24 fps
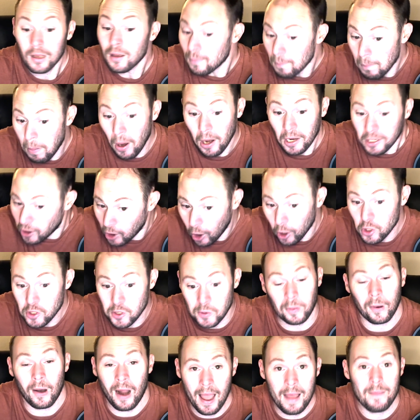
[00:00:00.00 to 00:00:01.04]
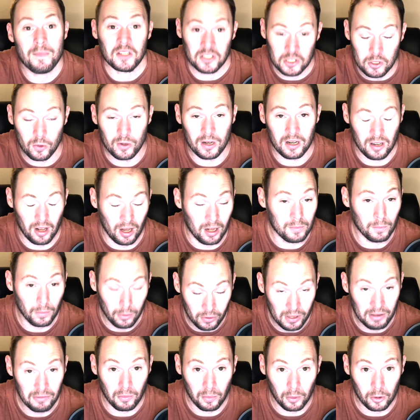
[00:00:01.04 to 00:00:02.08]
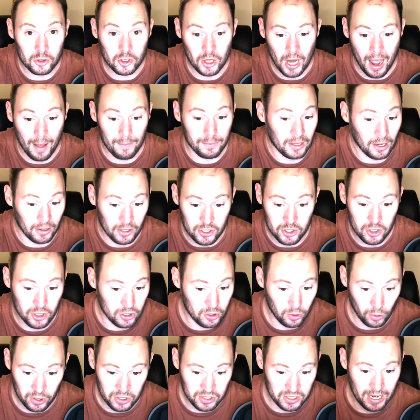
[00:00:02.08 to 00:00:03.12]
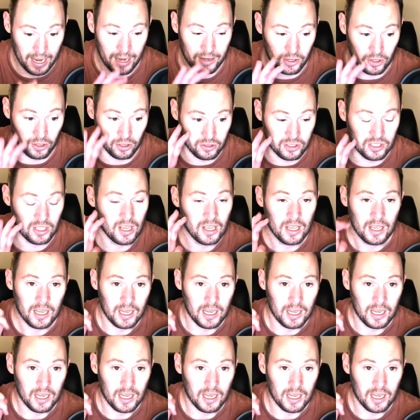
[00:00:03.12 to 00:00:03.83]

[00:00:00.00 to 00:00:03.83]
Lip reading: But Coach Prime is doing an unbelievable job there, and Shedeur Sanders